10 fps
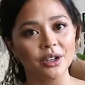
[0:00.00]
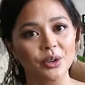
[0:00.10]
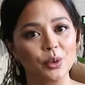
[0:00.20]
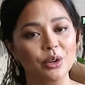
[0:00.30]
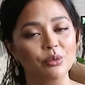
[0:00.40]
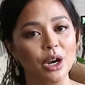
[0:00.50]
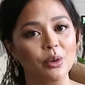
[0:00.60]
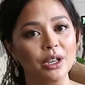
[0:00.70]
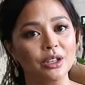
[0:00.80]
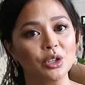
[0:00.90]

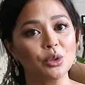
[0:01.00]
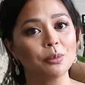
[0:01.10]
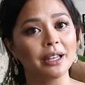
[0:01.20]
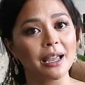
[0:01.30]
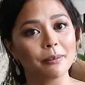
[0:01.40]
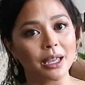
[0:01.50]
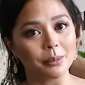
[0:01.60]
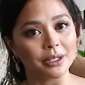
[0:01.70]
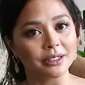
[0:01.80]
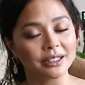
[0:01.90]
regrowing new plant
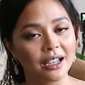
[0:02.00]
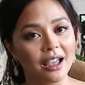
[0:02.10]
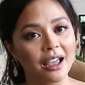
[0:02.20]
babies,